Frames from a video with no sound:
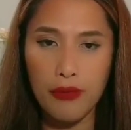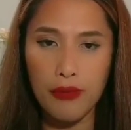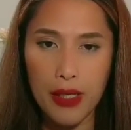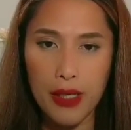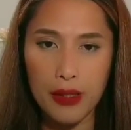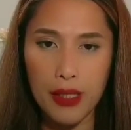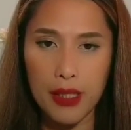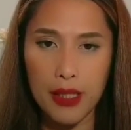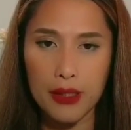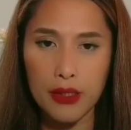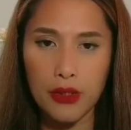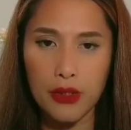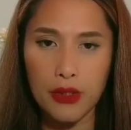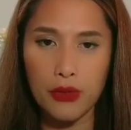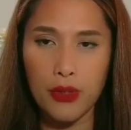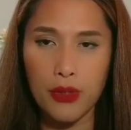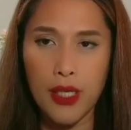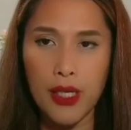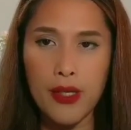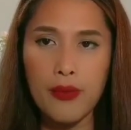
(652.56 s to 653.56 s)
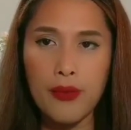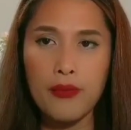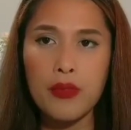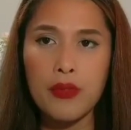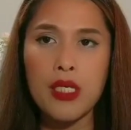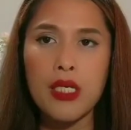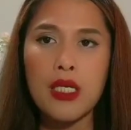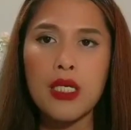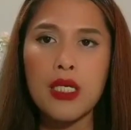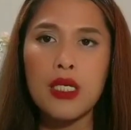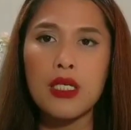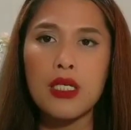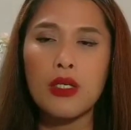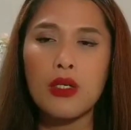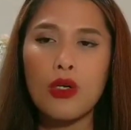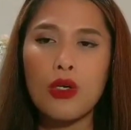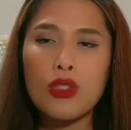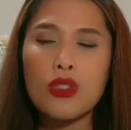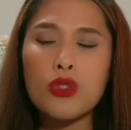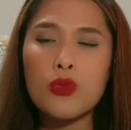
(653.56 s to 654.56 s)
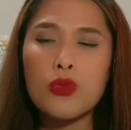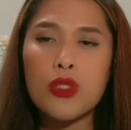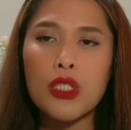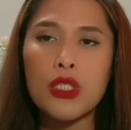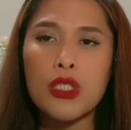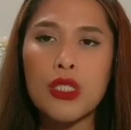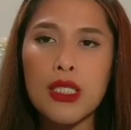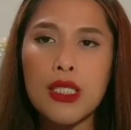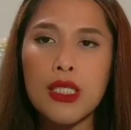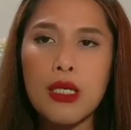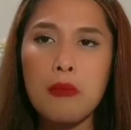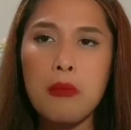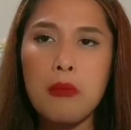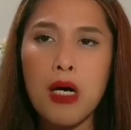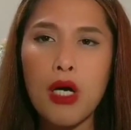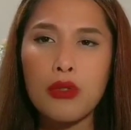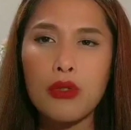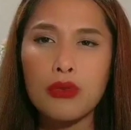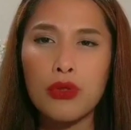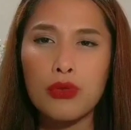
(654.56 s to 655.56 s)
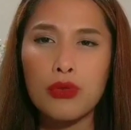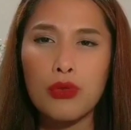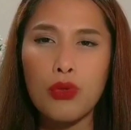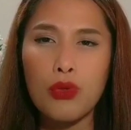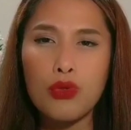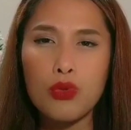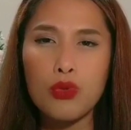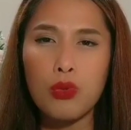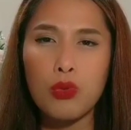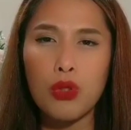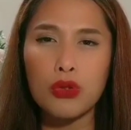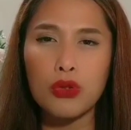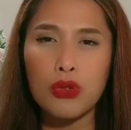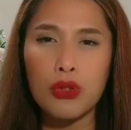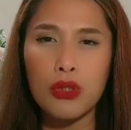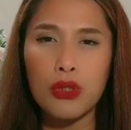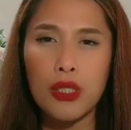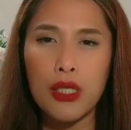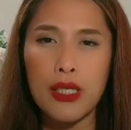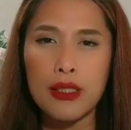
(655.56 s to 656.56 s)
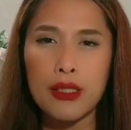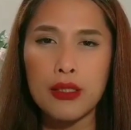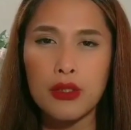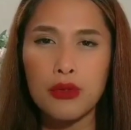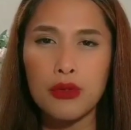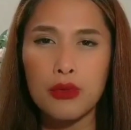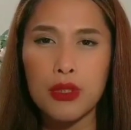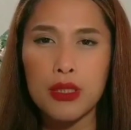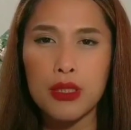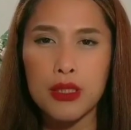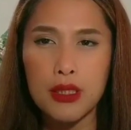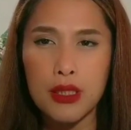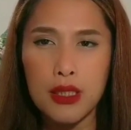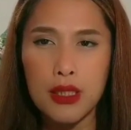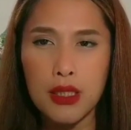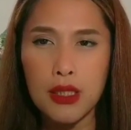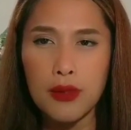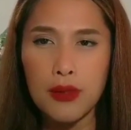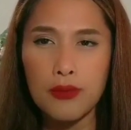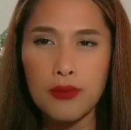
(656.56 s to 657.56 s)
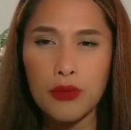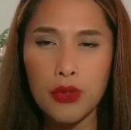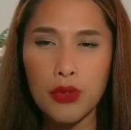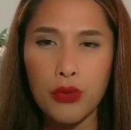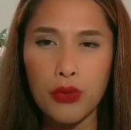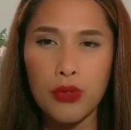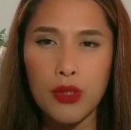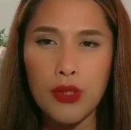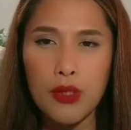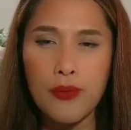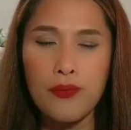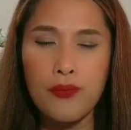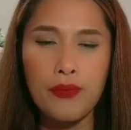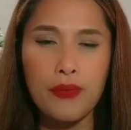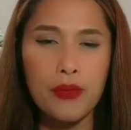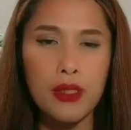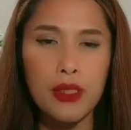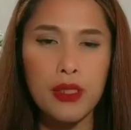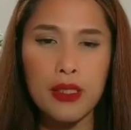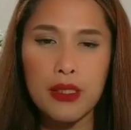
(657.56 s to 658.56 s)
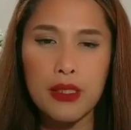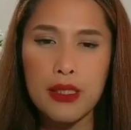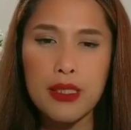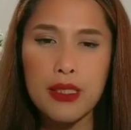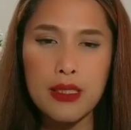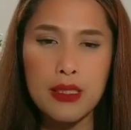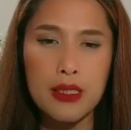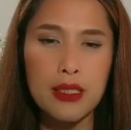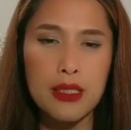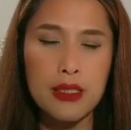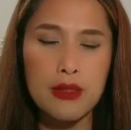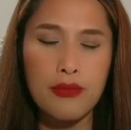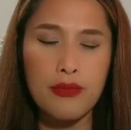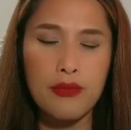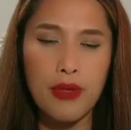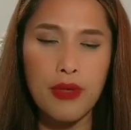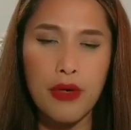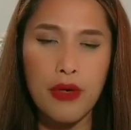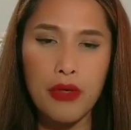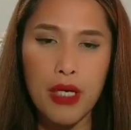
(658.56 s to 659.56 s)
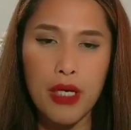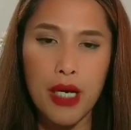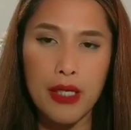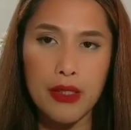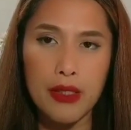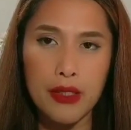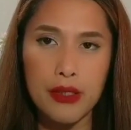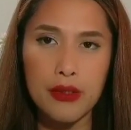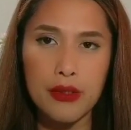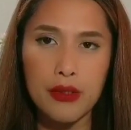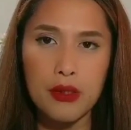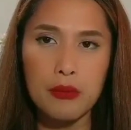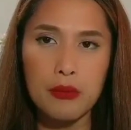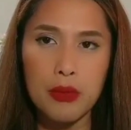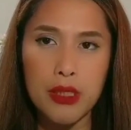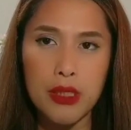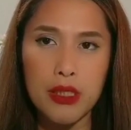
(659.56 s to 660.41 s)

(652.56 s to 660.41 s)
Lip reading: fine lines. Okay, also you can think about the rose water and the green tea toner. This is very ideal